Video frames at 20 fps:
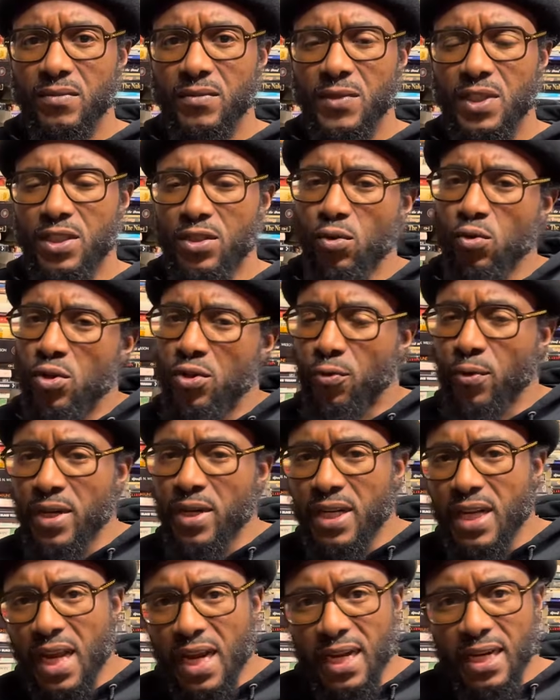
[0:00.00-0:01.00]
2 or 3
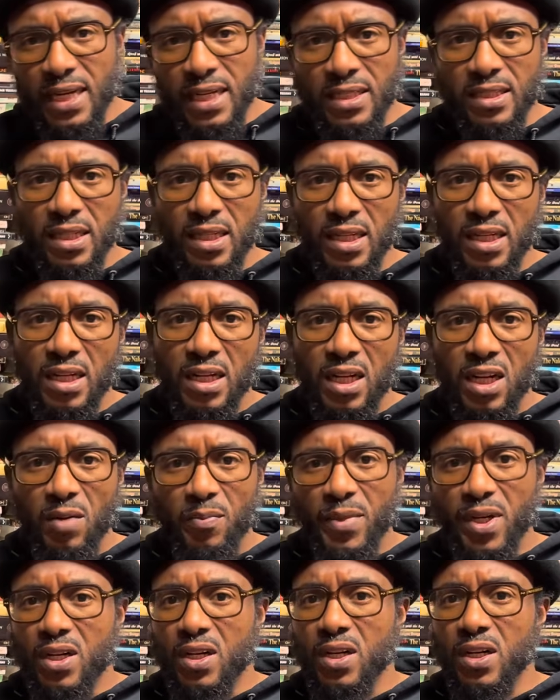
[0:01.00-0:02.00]
days
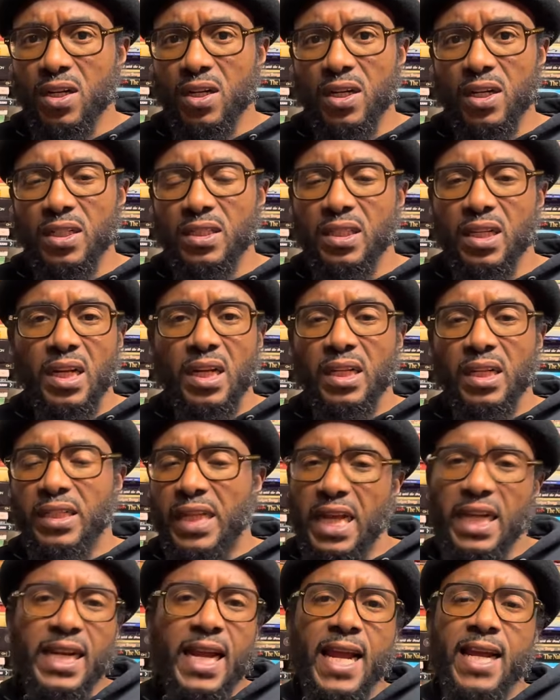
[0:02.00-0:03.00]
because
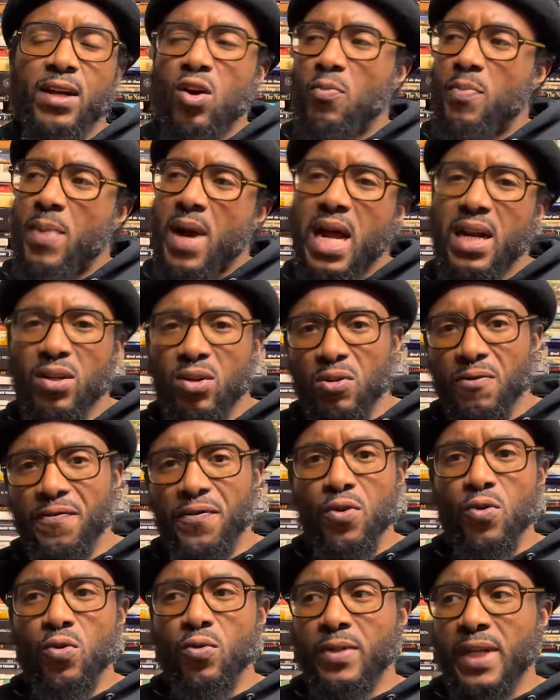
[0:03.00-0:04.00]
they can't go buy no
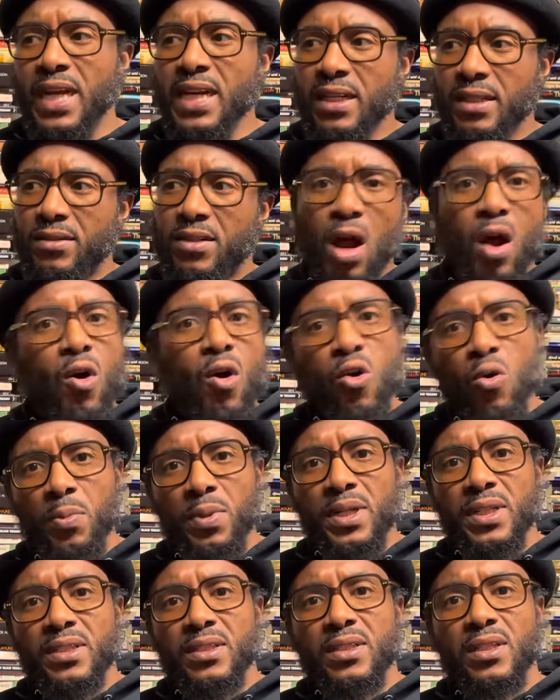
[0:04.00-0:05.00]
food. They
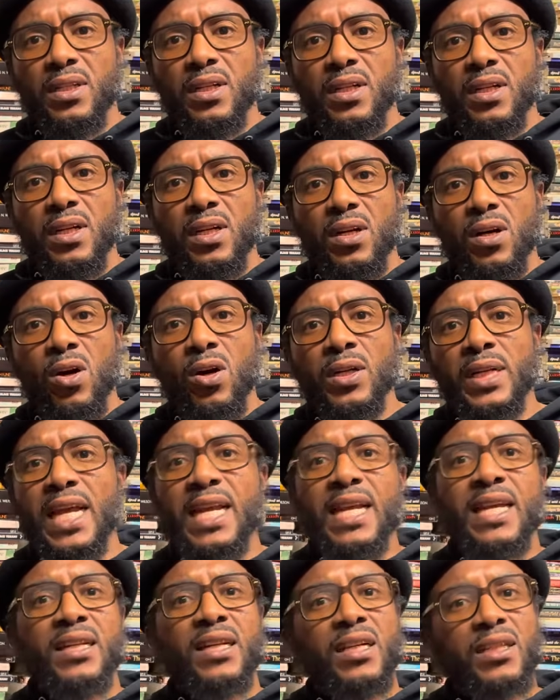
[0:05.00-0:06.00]
homeless or
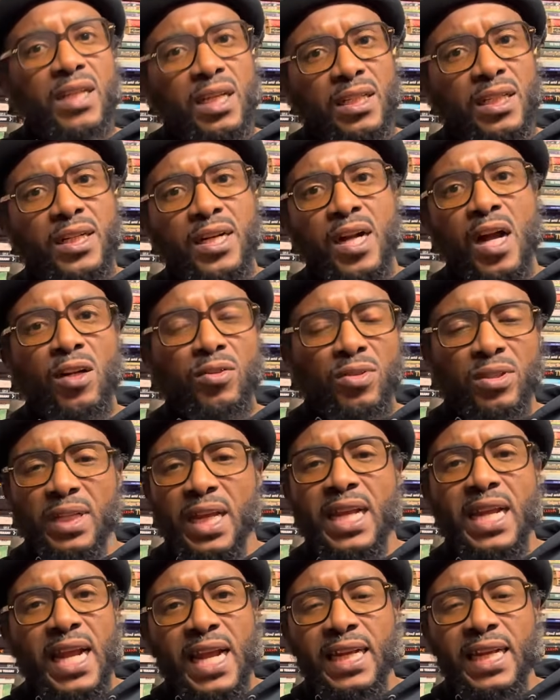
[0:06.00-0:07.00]
they in another country.
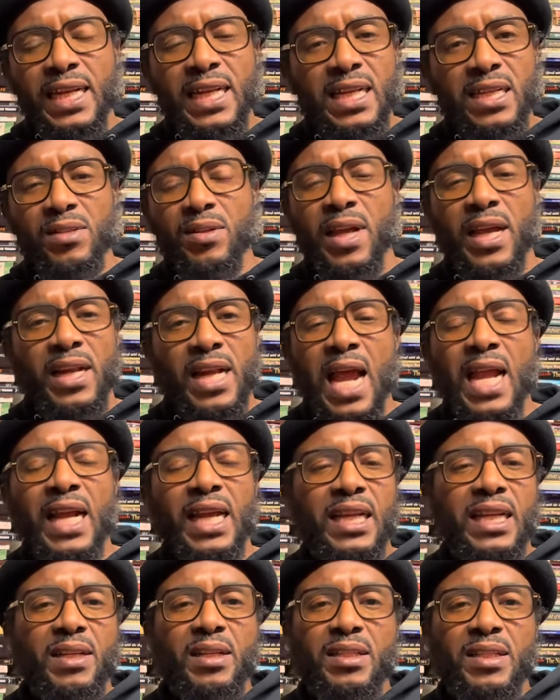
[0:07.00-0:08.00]
They ain't eating, and
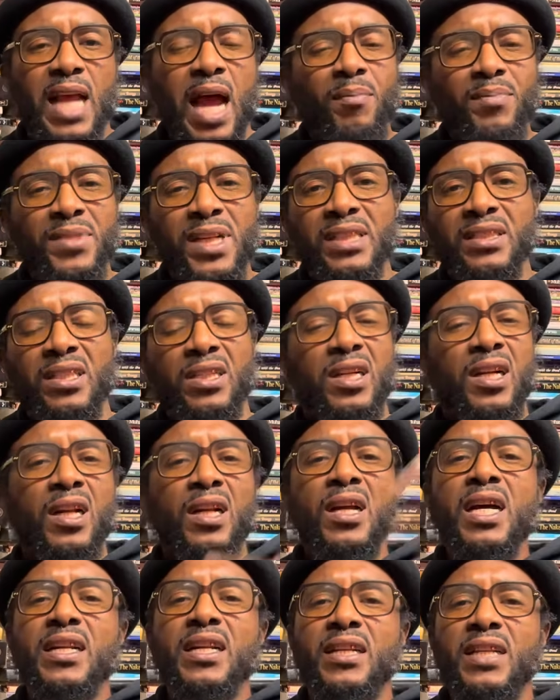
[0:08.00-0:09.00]
I'm just a
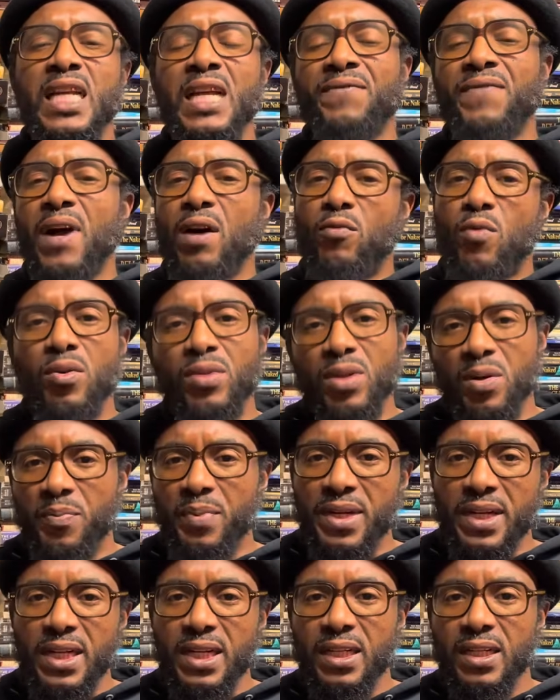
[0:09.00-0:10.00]
glutton if I want to
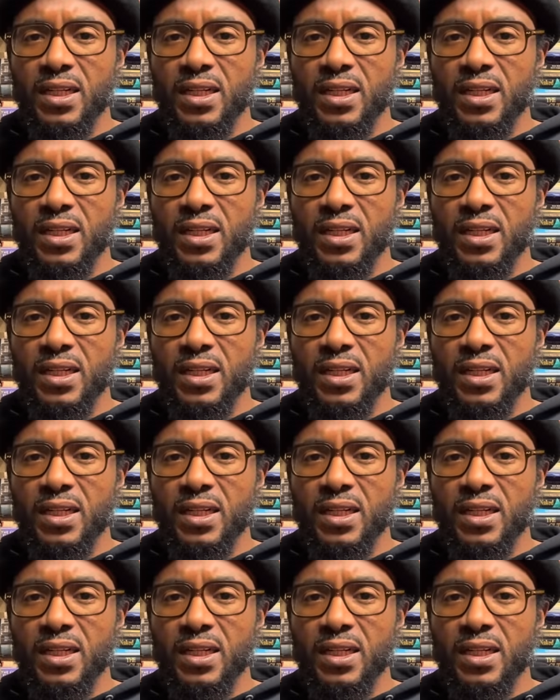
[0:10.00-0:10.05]
be,